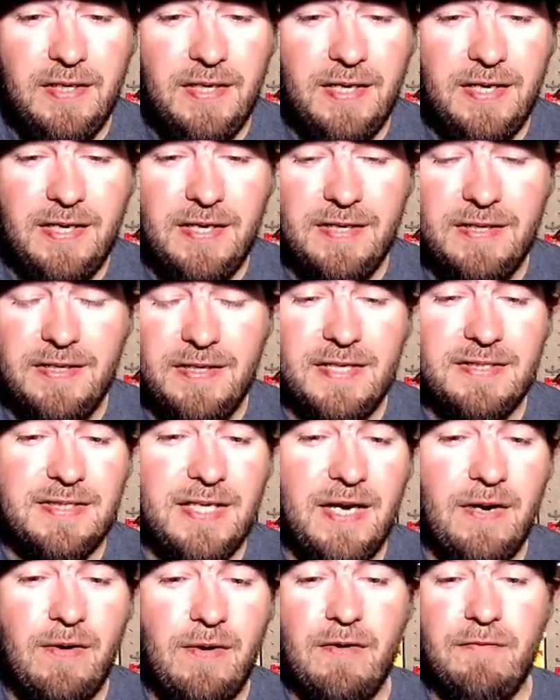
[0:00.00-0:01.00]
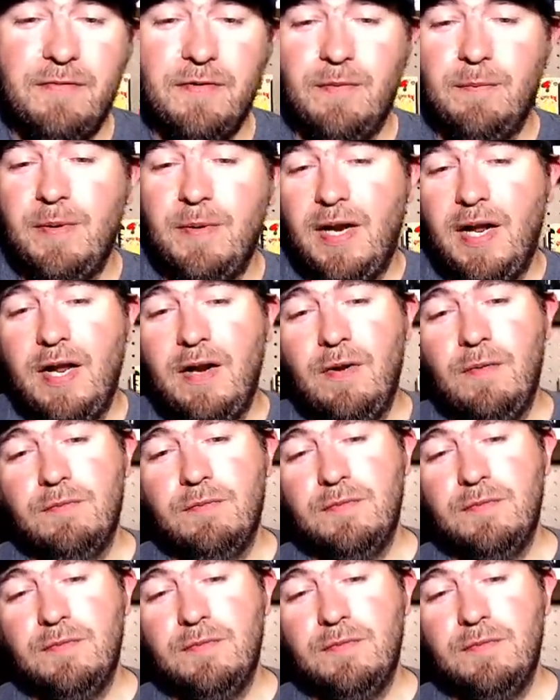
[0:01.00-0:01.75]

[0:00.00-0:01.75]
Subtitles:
And that's how I feel about it.